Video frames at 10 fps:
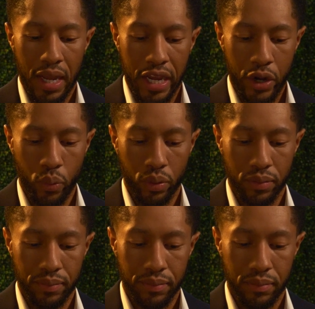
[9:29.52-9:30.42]

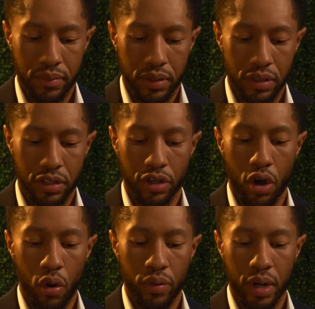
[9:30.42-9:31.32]
equal to the
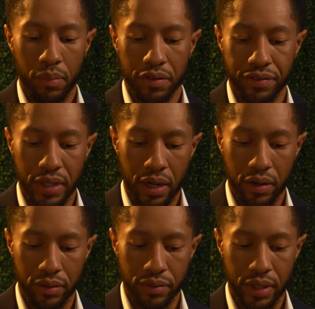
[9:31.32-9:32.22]
whole number of
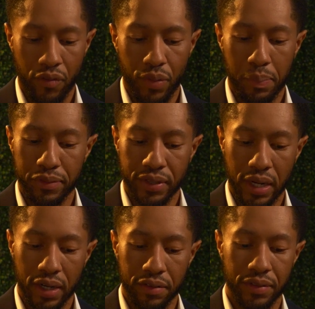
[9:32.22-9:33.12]
senators and
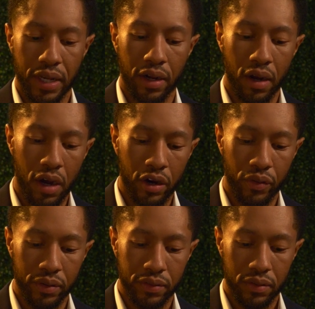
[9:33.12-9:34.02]
representatives in
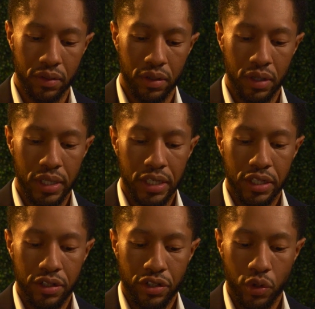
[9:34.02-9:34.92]
Congress
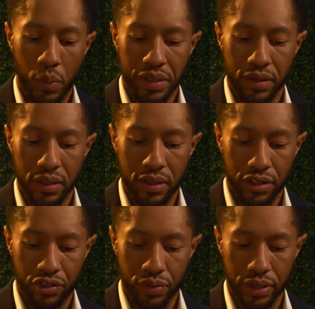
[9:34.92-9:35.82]
to which the
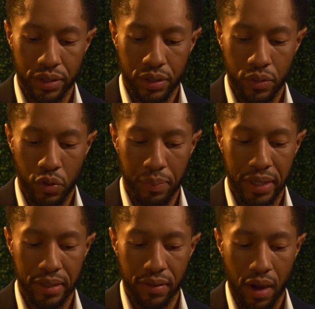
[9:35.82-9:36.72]
district would
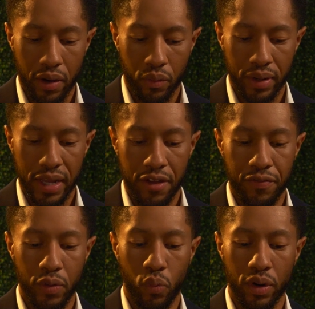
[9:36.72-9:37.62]
be entitled if
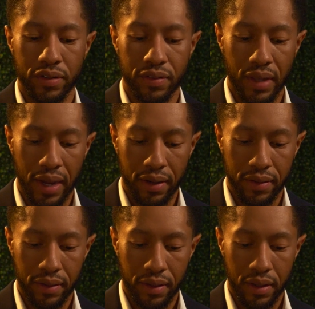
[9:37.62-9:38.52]
it were a state,